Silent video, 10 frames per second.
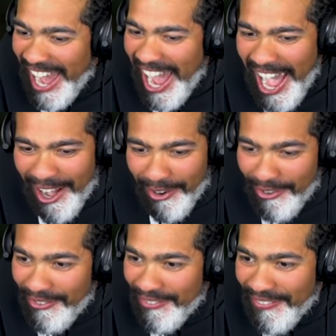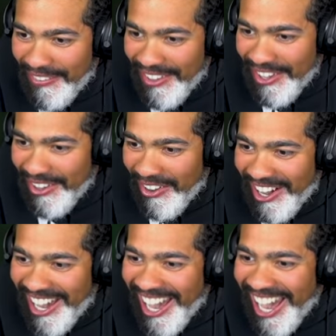Ow! It
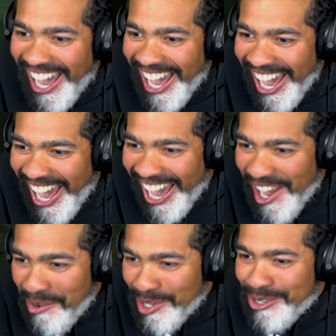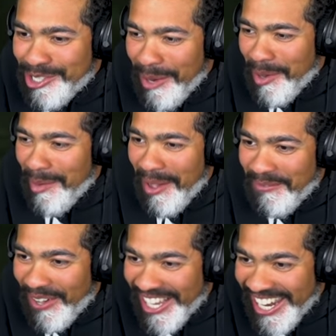moved. Were you jumping on my
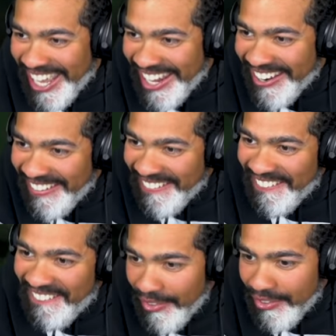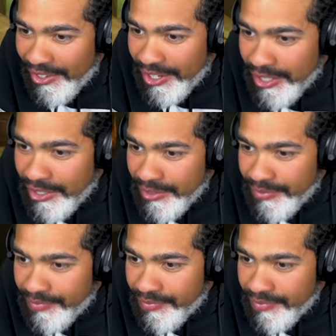fucking head? Did I, I,
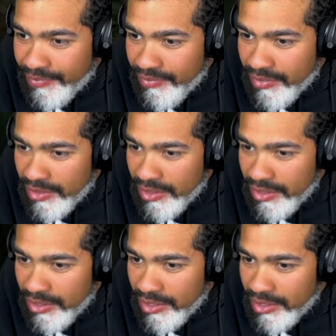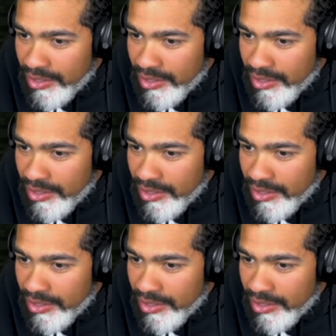oh, there's nothing in here, dude.